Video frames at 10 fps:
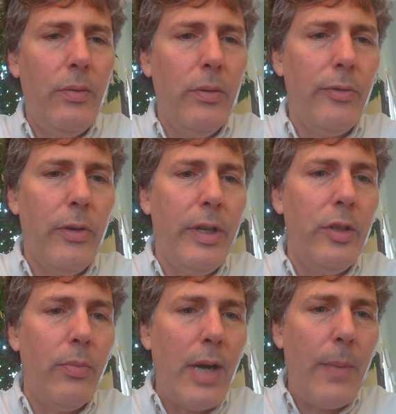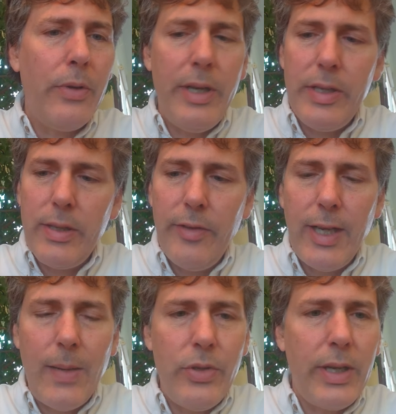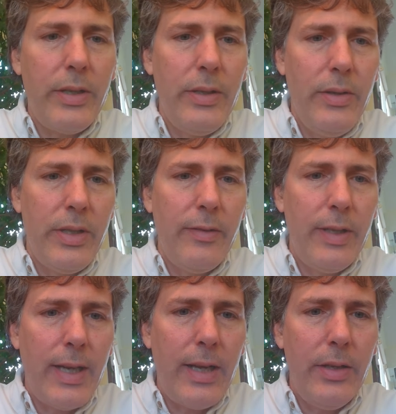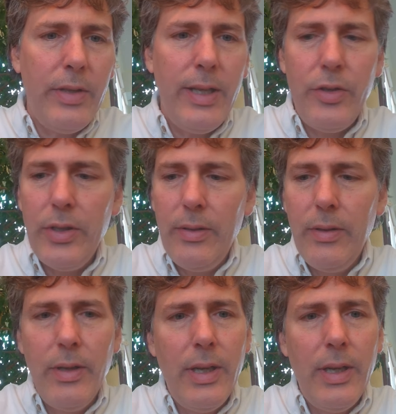referring to properties of an object using the dot notation.